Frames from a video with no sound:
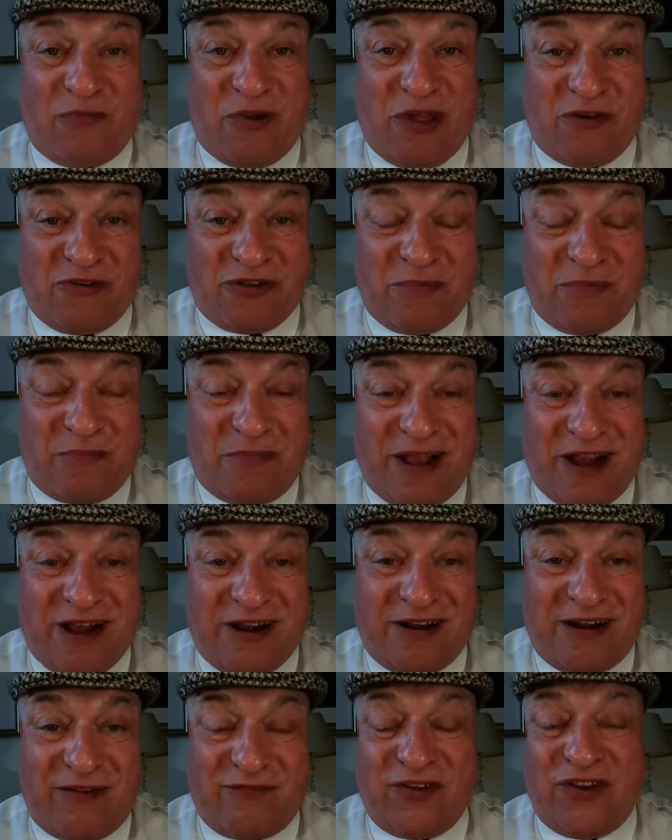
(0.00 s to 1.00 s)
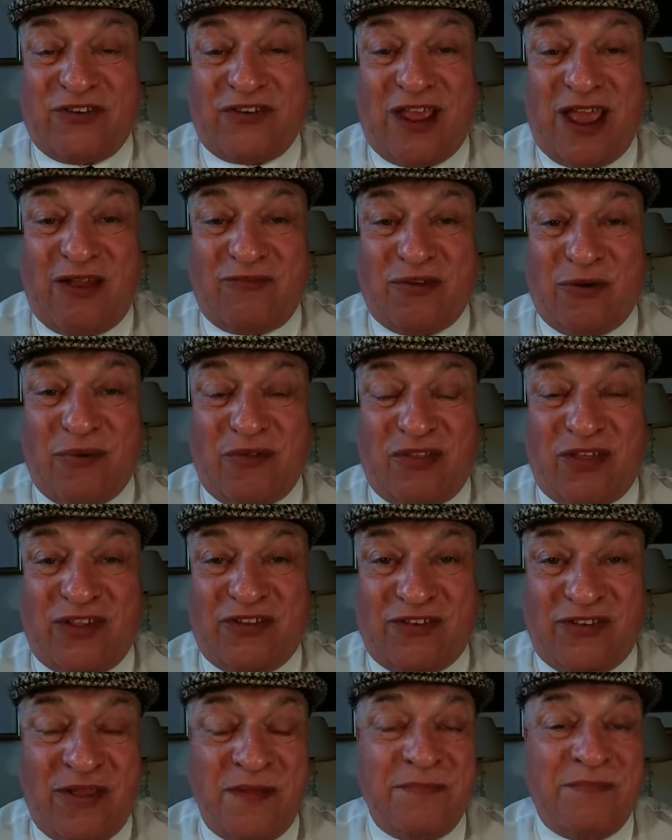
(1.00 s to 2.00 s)
Welcome, Mike. Lovely to have you with
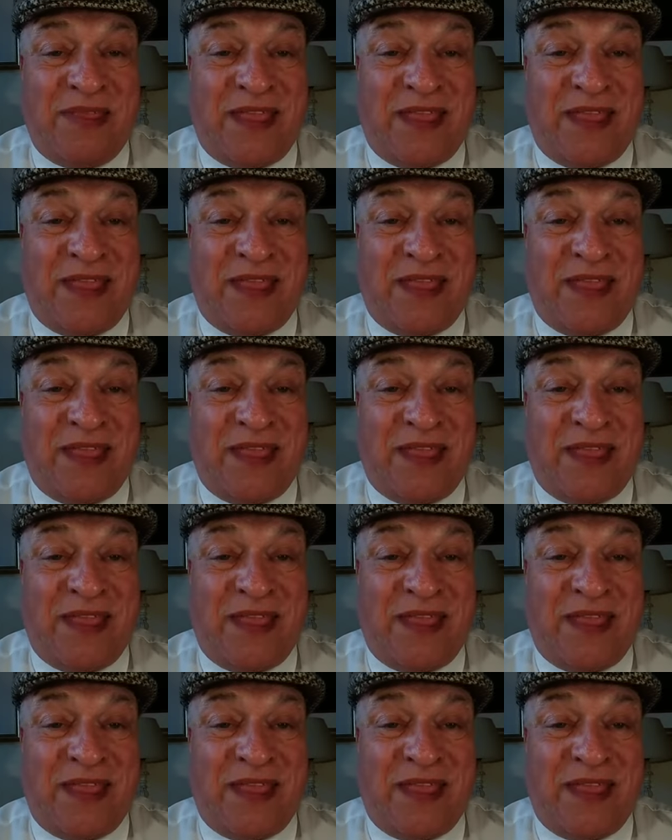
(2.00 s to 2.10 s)
us.